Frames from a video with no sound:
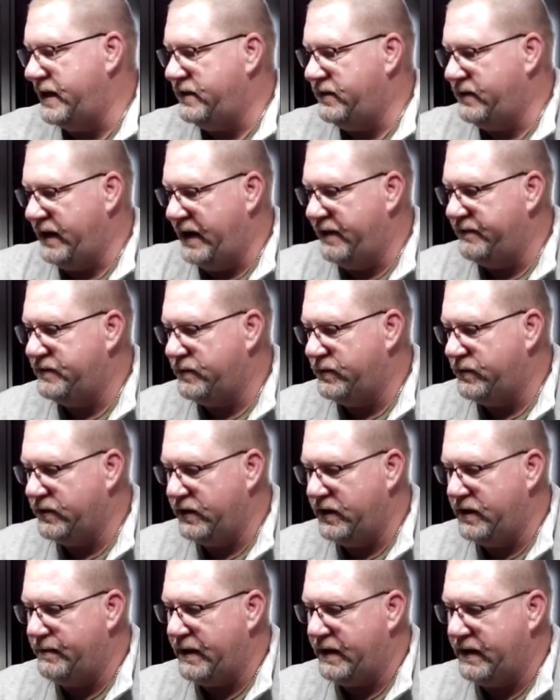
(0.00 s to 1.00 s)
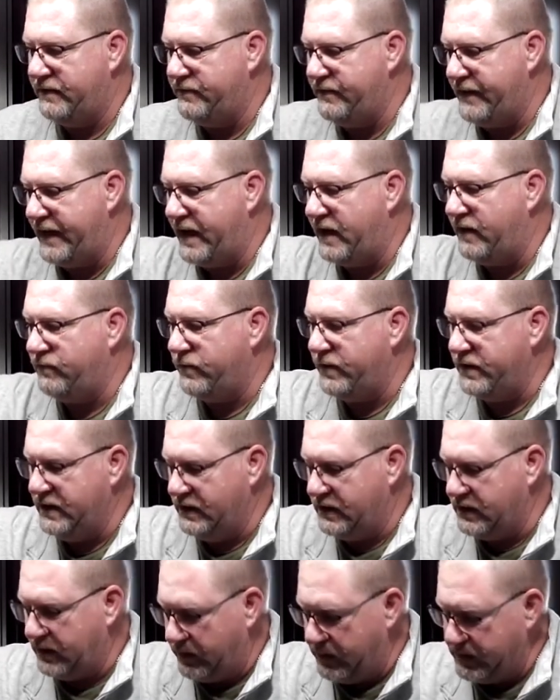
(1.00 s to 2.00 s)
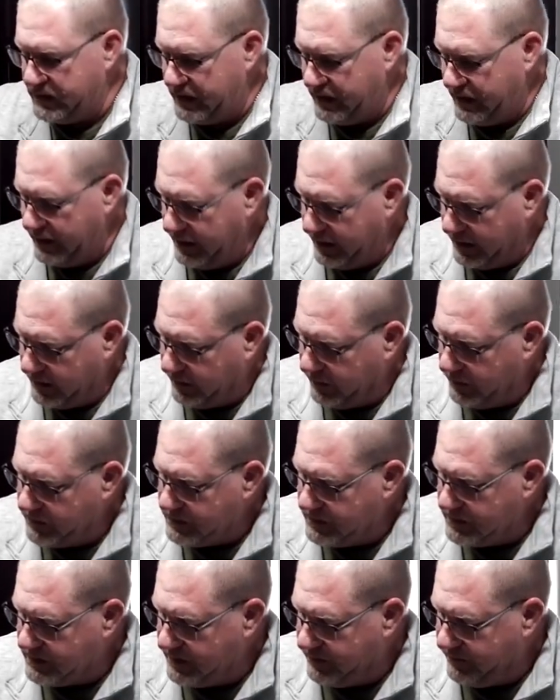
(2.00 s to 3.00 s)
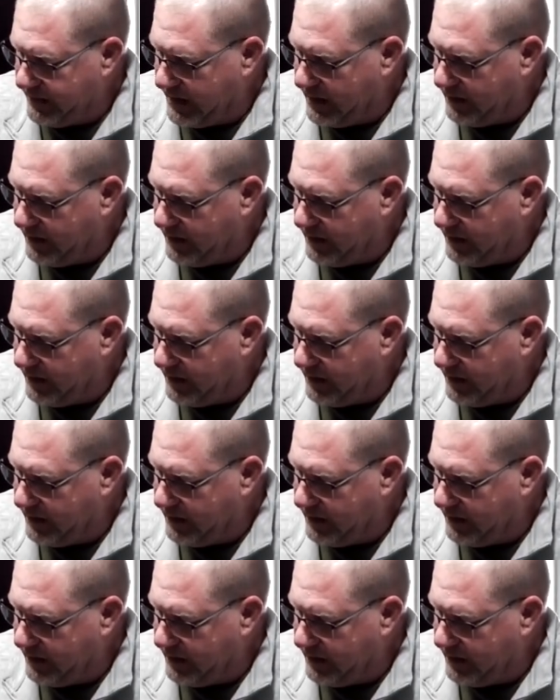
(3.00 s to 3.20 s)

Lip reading: I don't have to worry about a valve. When you close it, it closes the